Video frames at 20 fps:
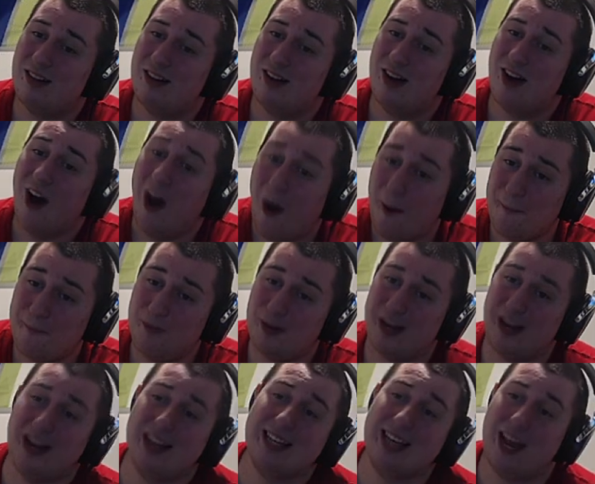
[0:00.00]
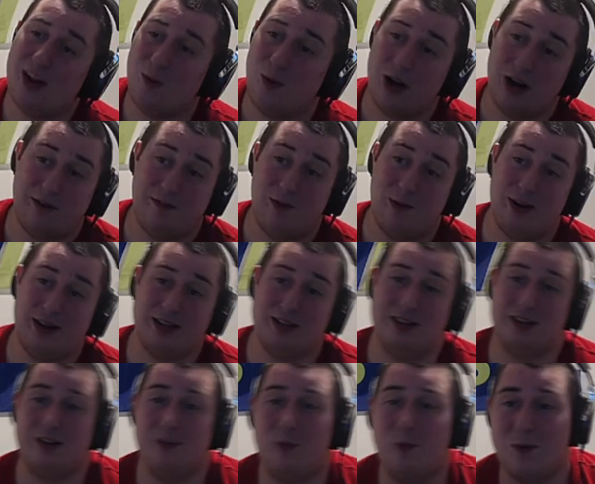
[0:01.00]
hopefully you guys had a wonderful rest,
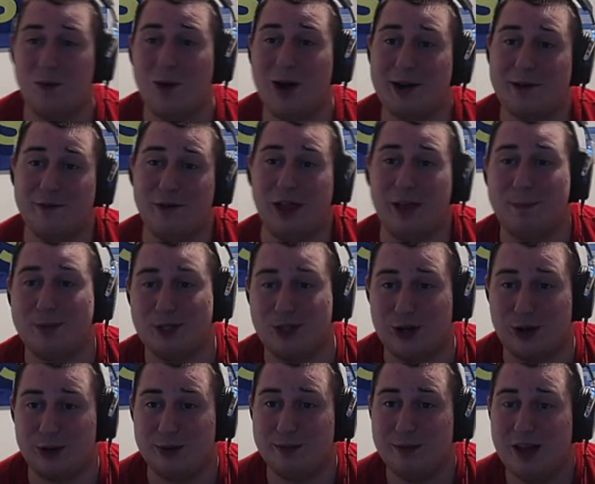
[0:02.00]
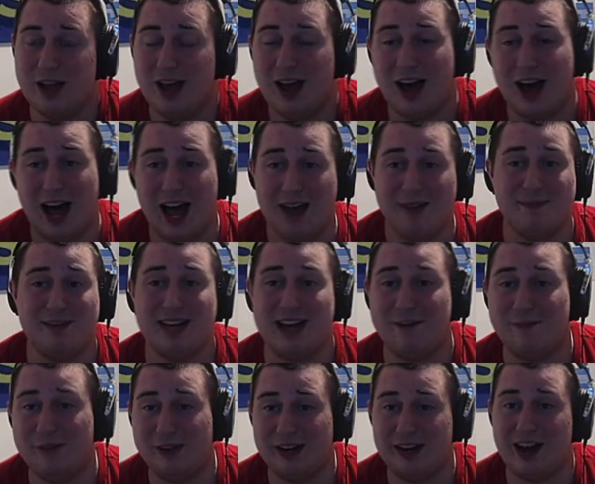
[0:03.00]
wonderful episode. I'm
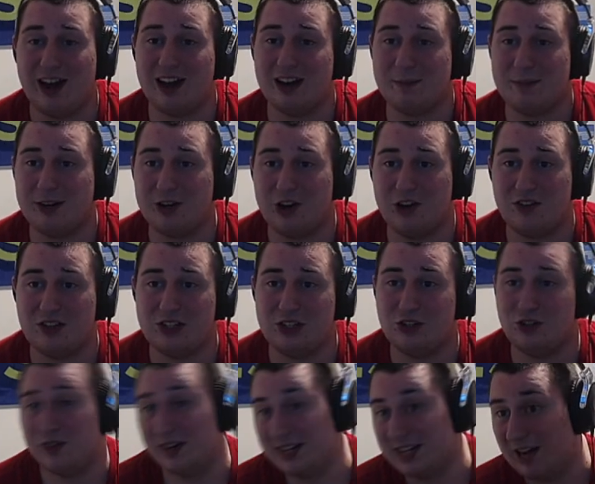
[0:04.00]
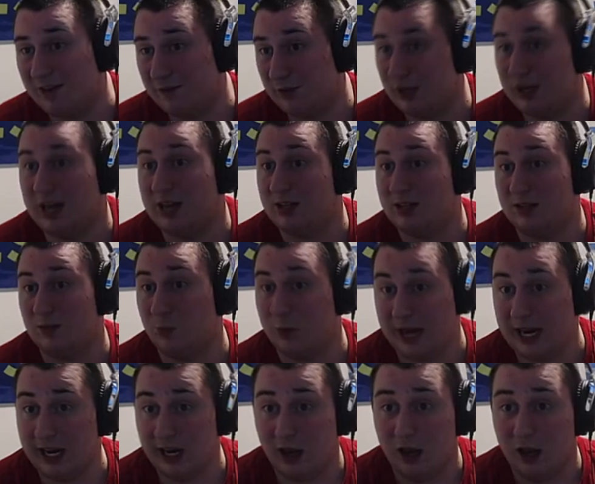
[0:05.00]
definitely not going to be nervous and stressed out for the next week.